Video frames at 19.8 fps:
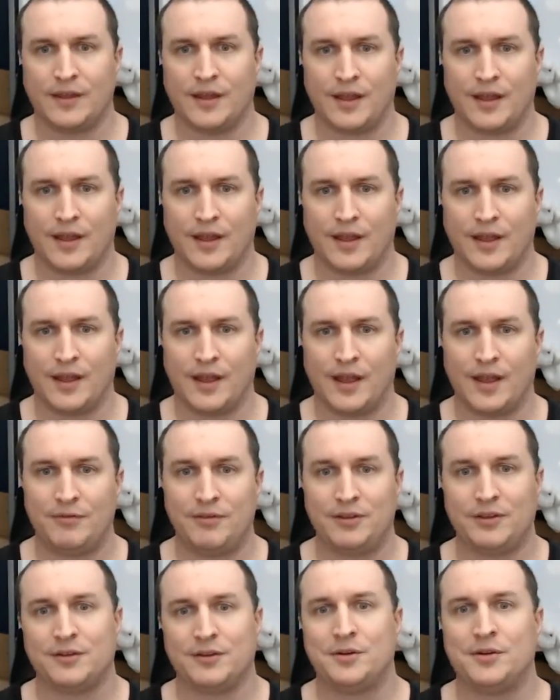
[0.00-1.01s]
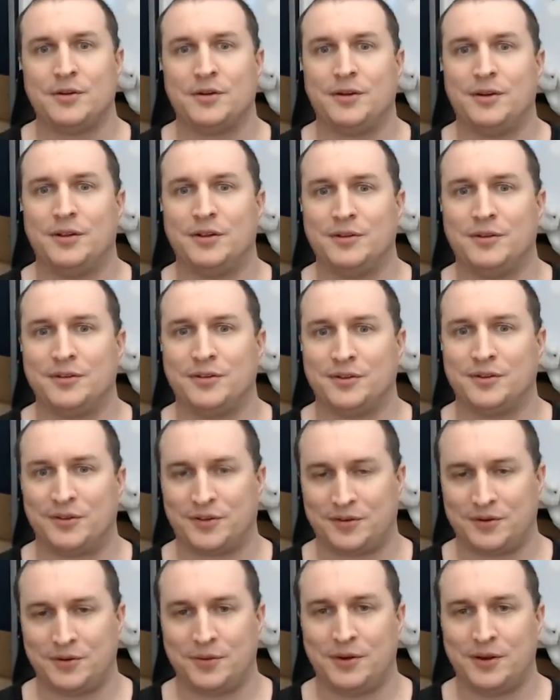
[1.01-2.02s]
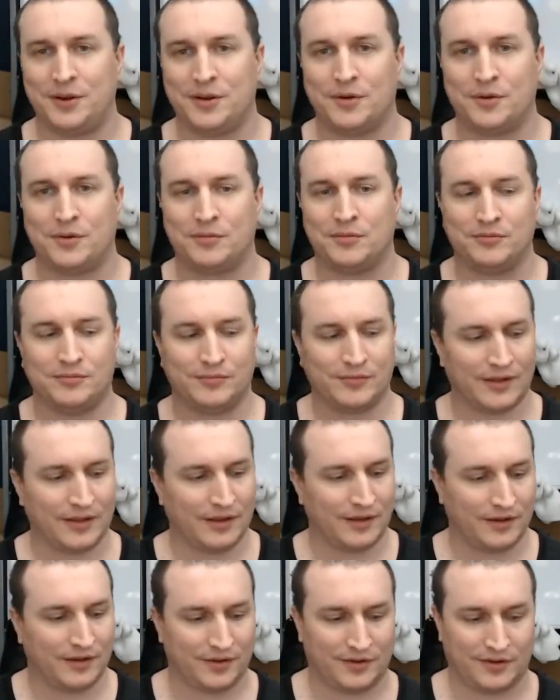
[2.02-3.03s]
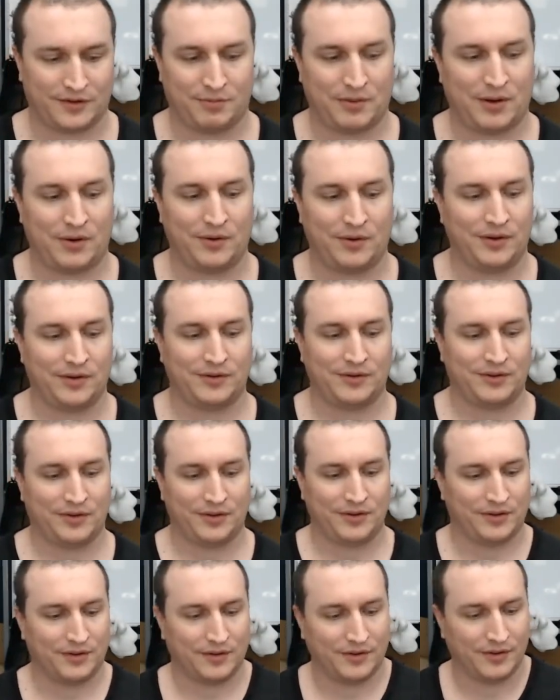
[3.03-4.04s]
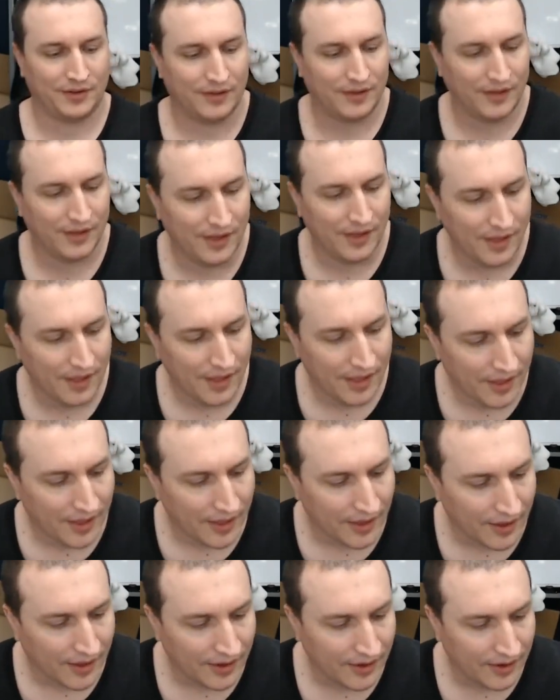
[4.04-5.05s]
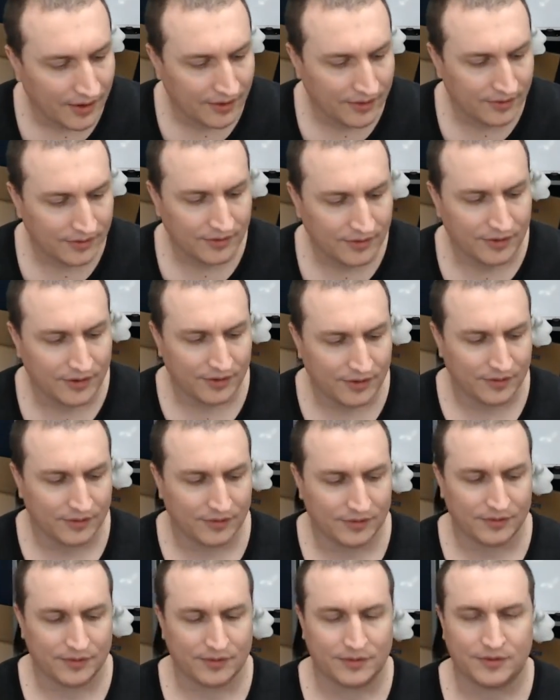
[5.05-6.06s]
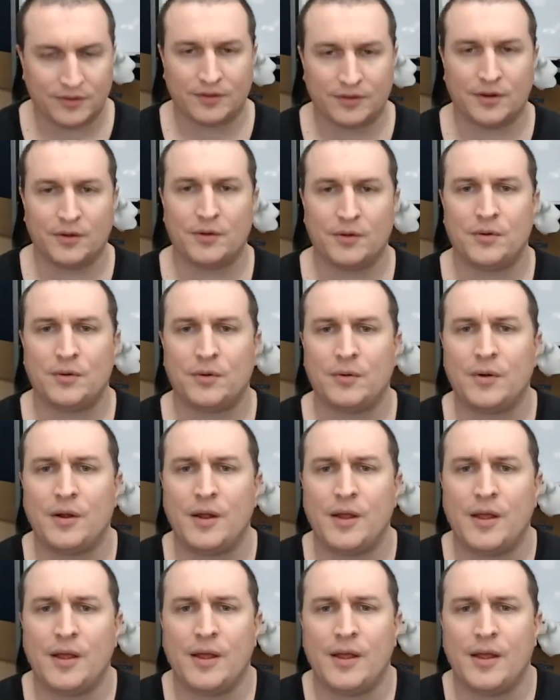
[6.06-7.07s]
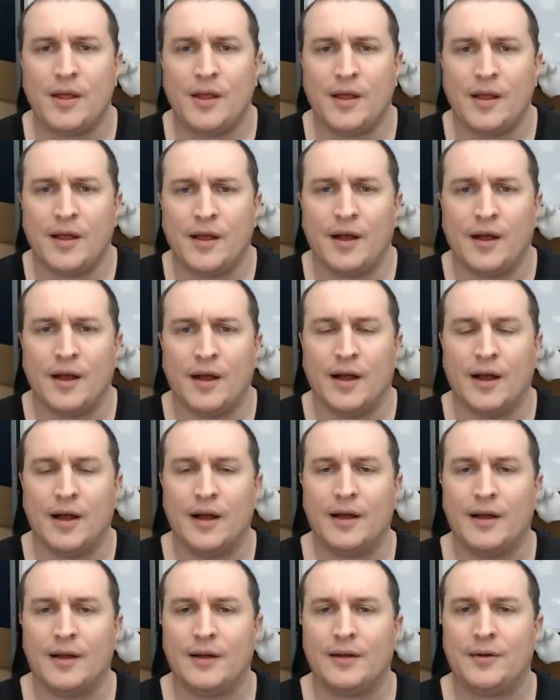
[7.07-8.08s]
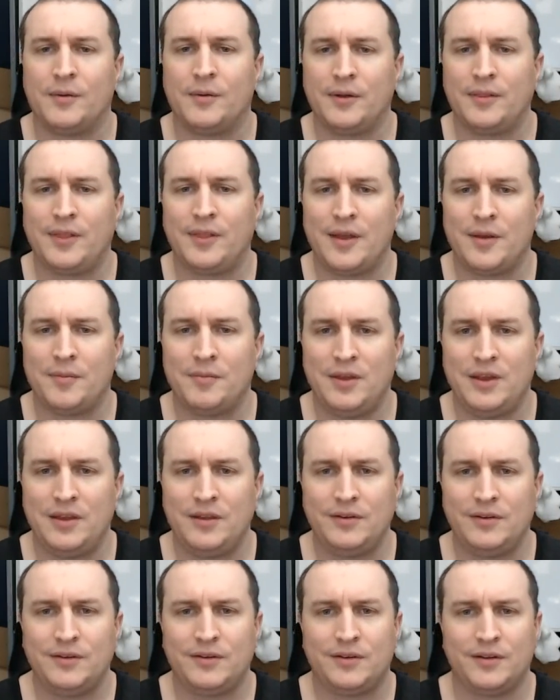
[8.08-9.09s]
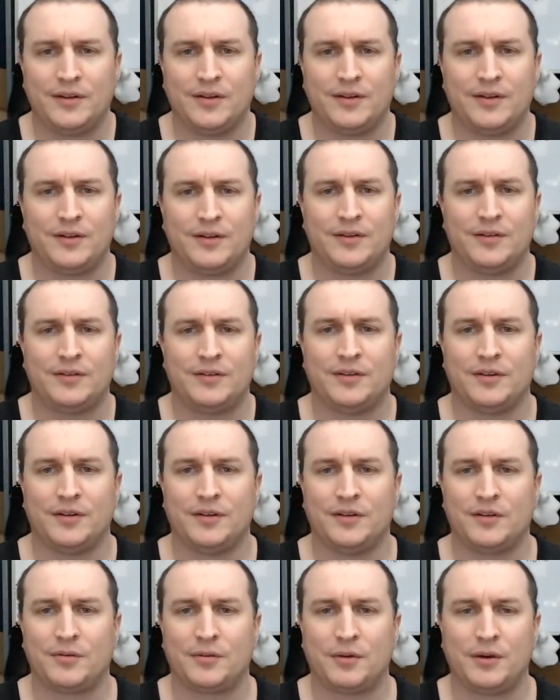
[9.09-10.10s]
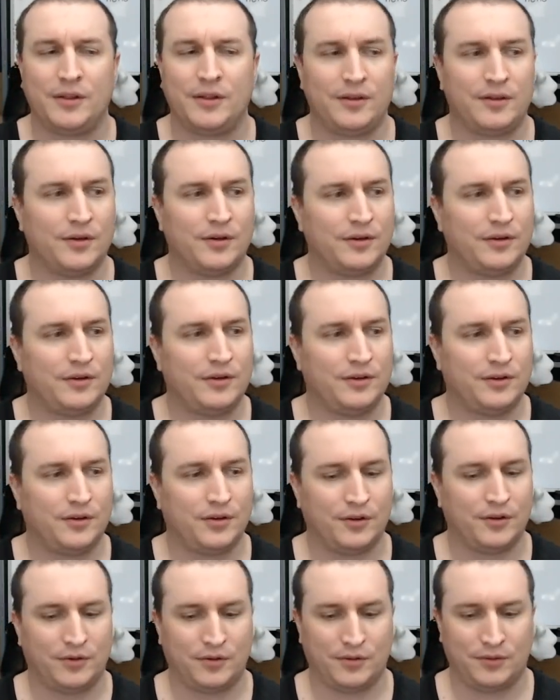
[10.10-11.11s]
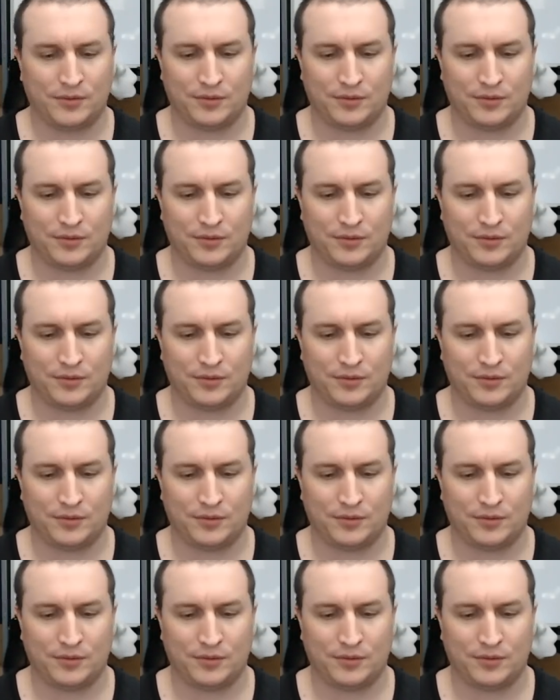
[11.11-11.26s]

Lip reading: having a good studio experience. And so what that means is it's really good to